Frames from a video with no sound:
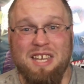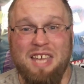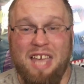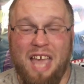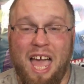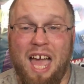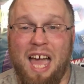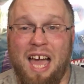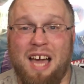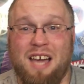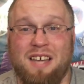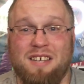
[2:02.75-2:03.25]

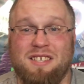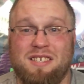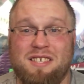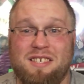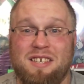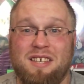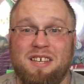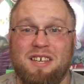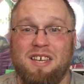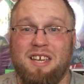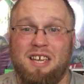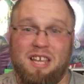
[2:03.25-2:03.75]
cast
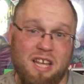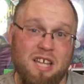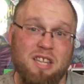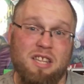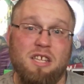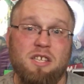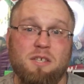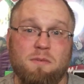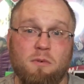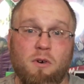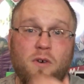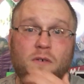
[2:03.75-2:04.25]
in
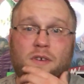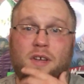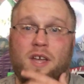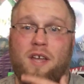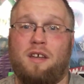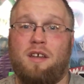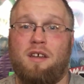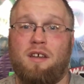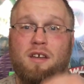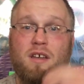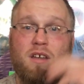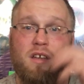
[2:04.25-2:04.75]
this movie
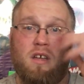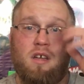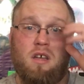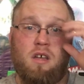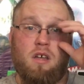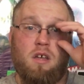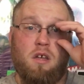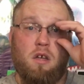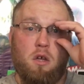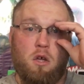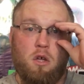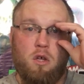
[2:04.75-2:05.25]

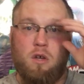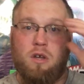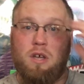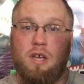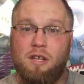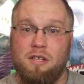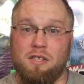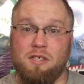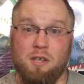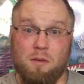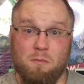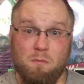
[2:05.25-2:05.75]
you
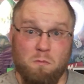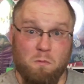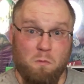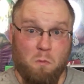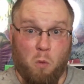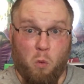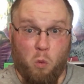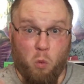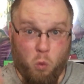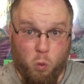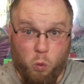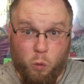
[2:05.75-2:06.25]
get
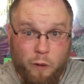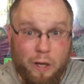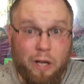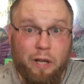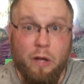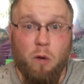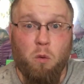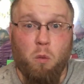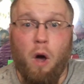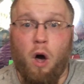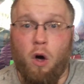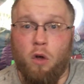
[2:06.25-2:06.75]
some really
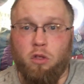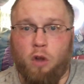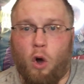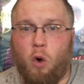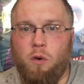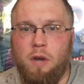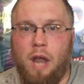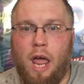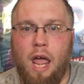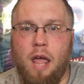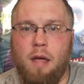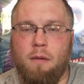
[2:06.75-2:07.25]
well-known
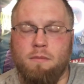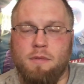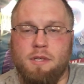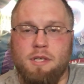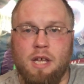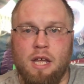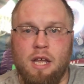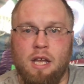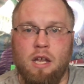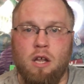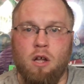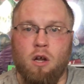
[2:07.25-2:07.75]
names
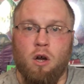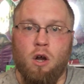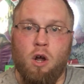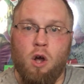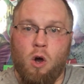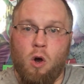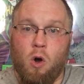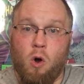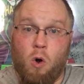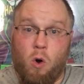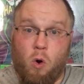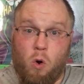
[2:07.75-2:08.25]
in here
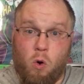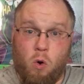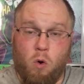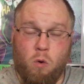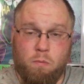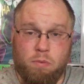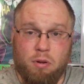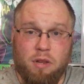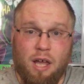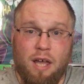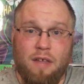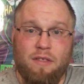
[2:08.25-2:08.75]
who
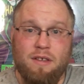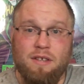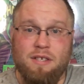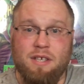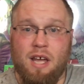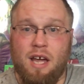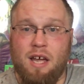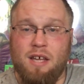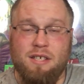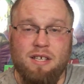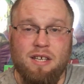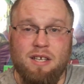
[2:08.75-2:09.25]
play these
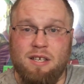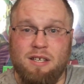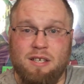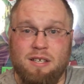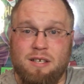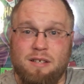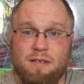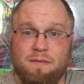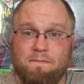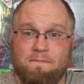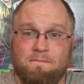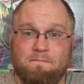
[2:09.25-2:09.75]
guys, and
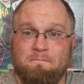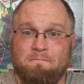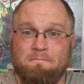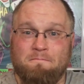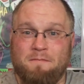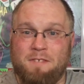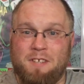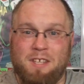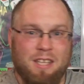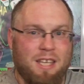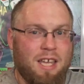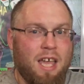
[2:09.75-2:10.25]

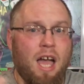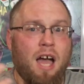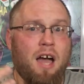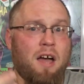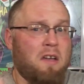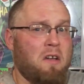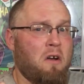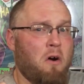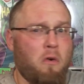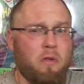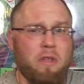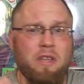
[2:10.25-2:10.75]
yeah,
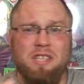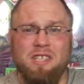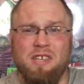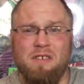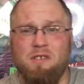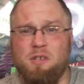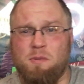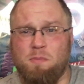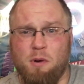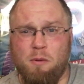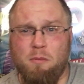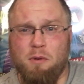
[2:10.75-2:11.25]
only Steven
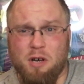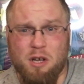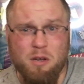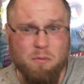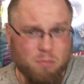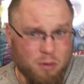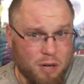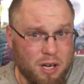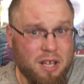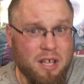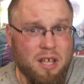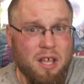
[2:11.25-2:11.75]
Spielberg could
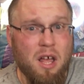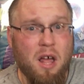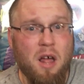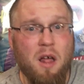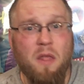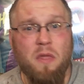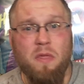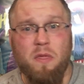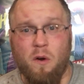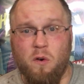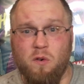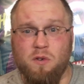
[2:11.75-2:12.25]
bring
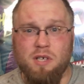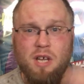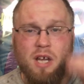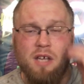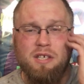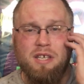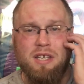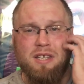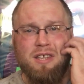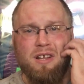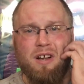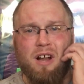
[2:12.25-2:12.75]
those guys
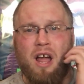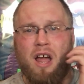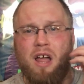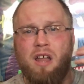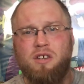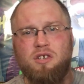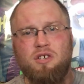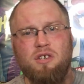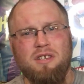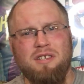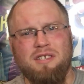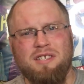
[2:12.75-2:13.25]
in there. I
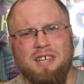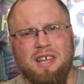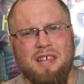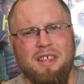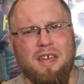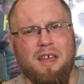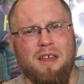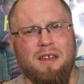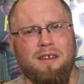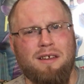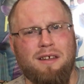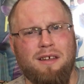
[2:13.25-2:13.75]
shouldn't say
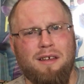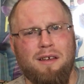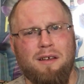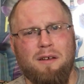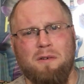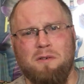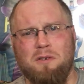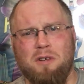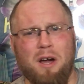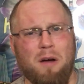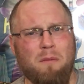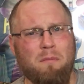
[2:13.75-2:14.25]
that.
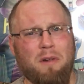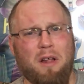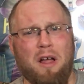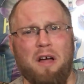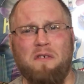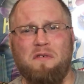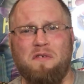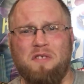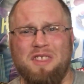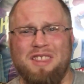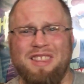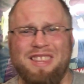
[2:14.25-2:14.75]
Don
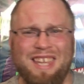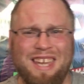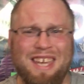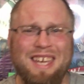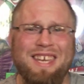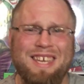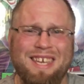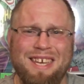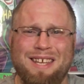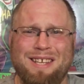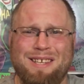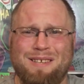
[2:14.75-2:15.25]
Bluth did
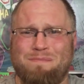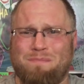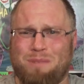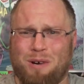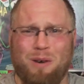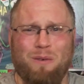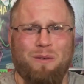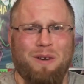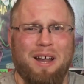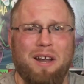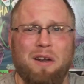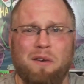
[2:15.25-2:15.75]
get Burt
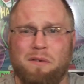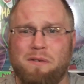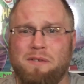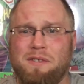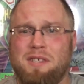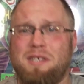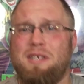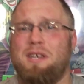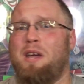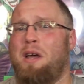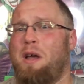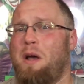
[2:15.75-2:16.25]

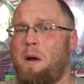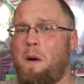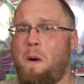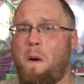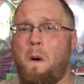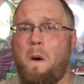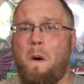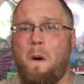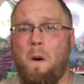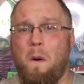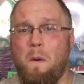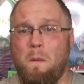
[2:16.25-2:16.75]
Reynolds,
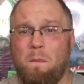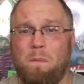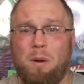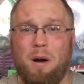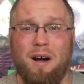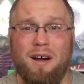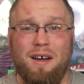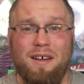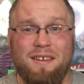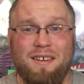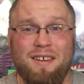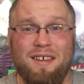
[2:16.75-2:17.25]

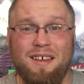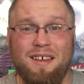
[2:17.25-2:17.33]
but